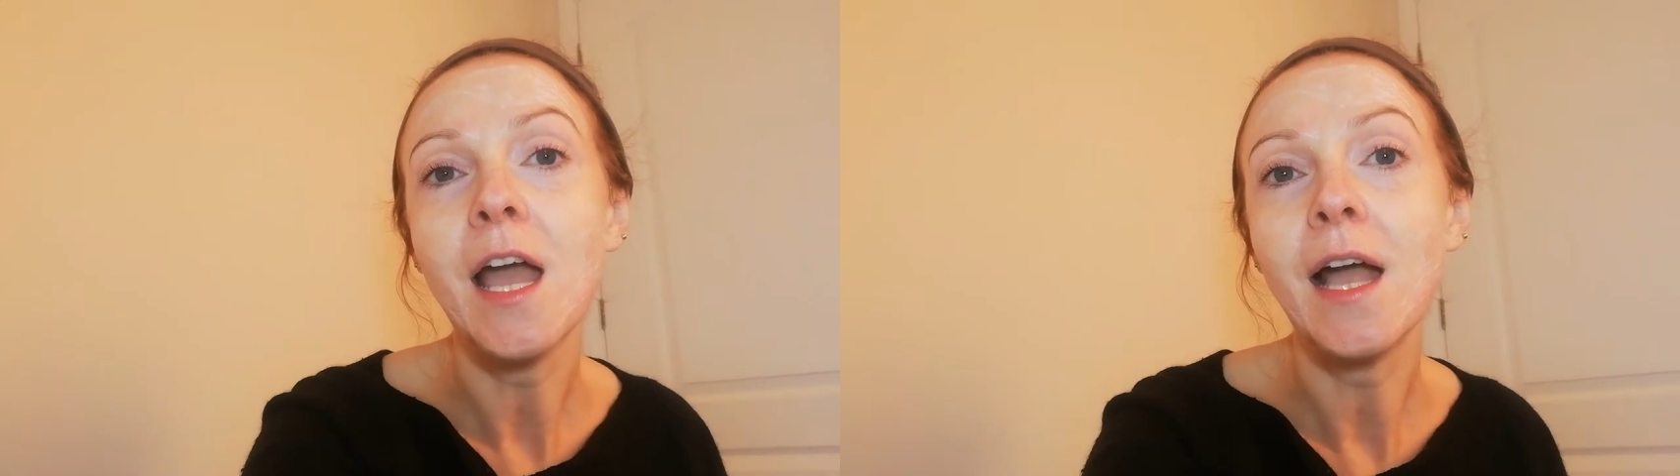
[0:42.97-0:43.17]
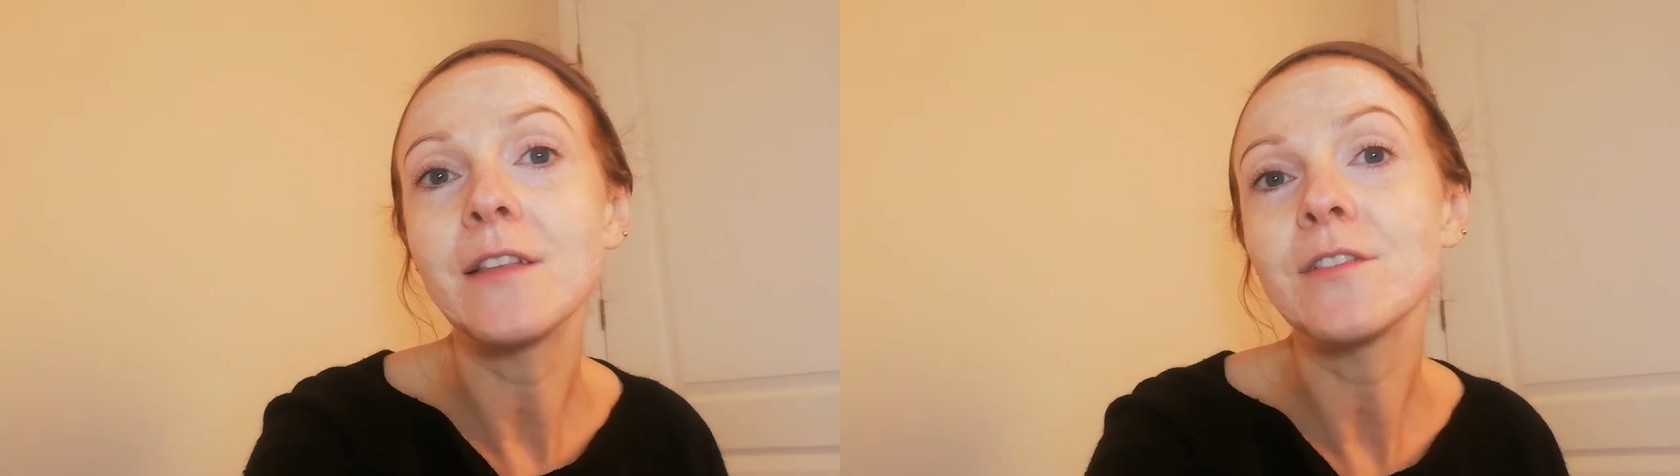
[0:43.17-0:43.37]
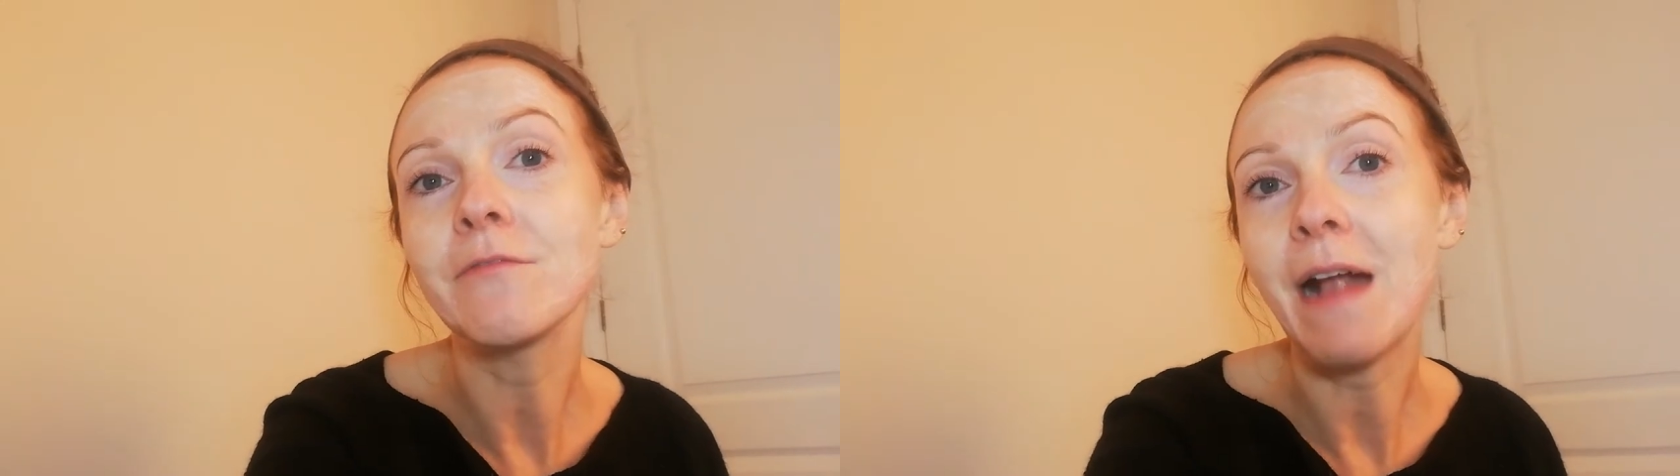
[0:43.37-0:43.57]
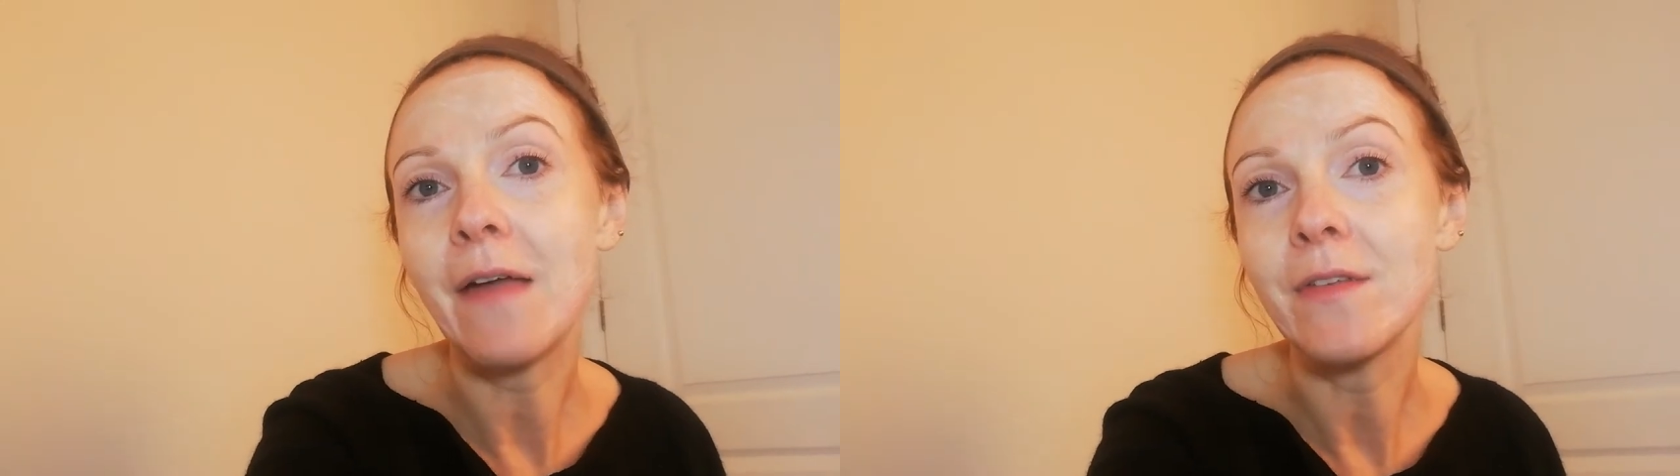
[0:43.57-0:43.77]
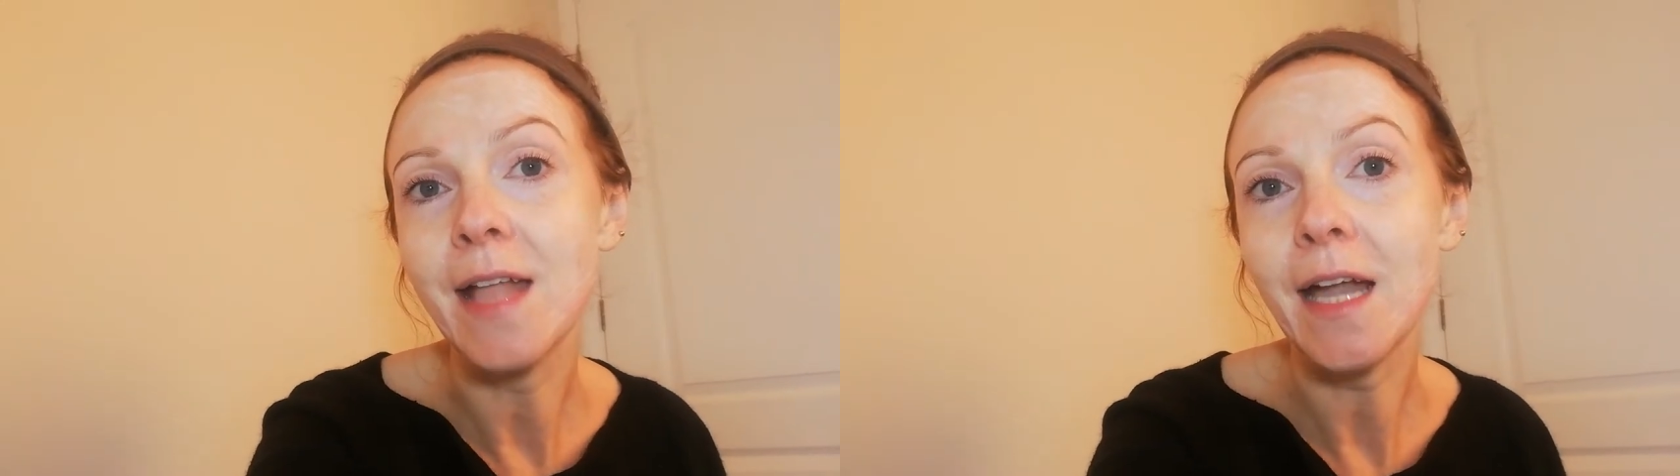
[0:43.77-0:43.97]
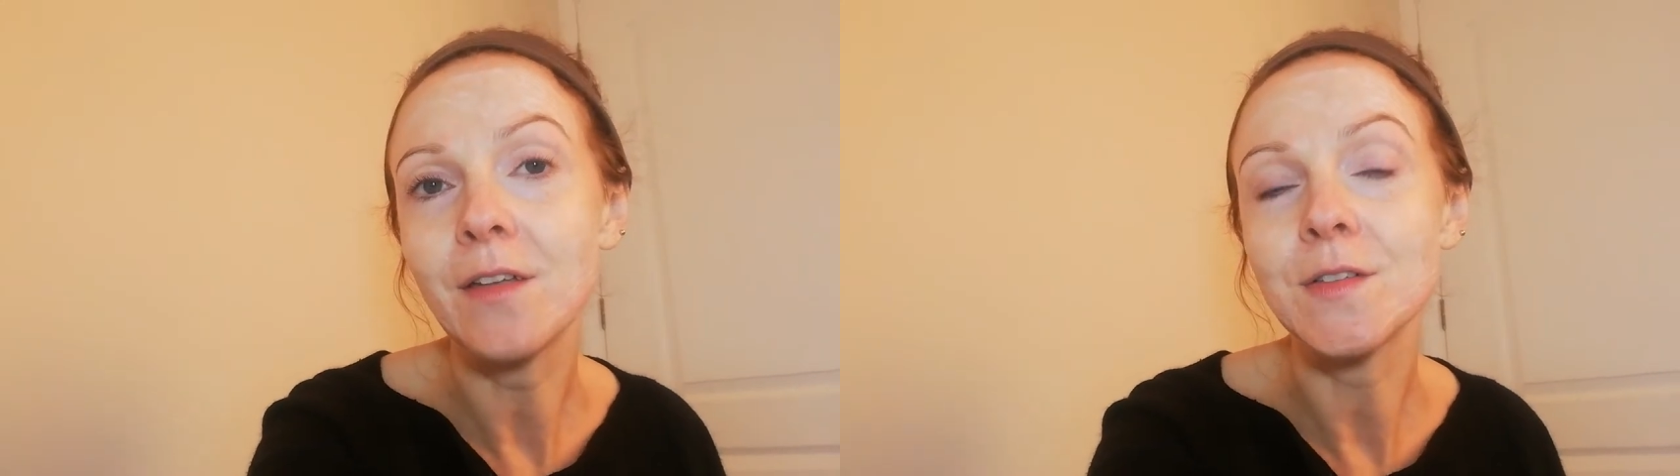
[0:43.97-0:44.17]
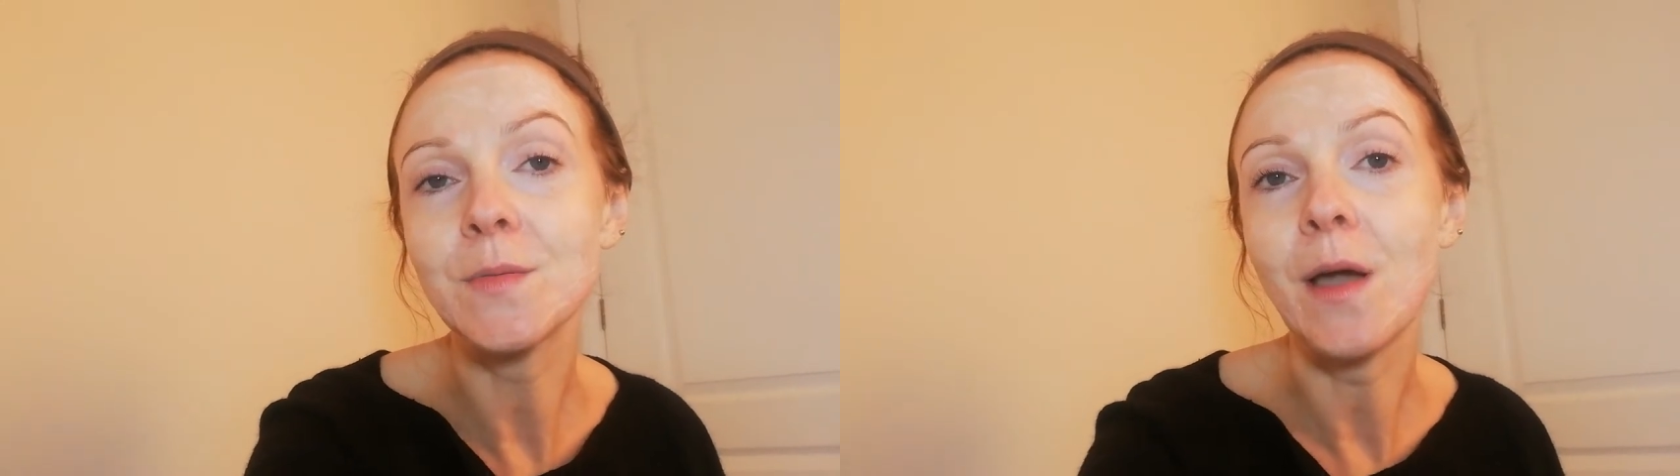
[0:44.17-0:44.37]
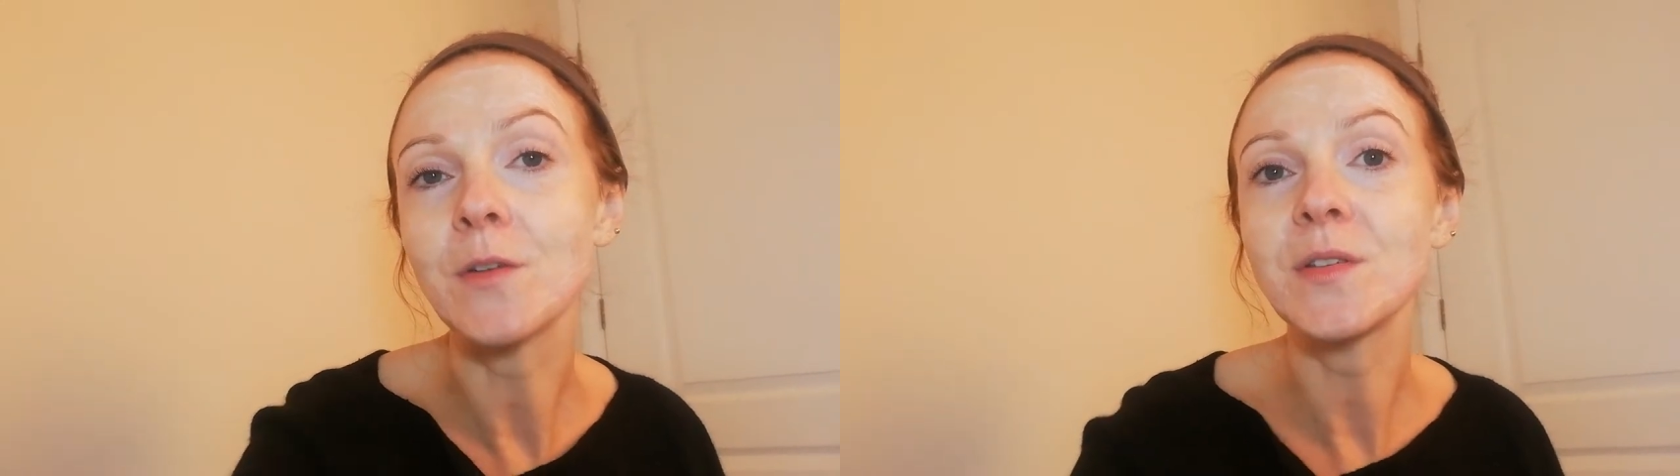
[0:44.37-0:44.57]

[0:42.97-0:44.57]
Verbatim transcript: and around the neck as well.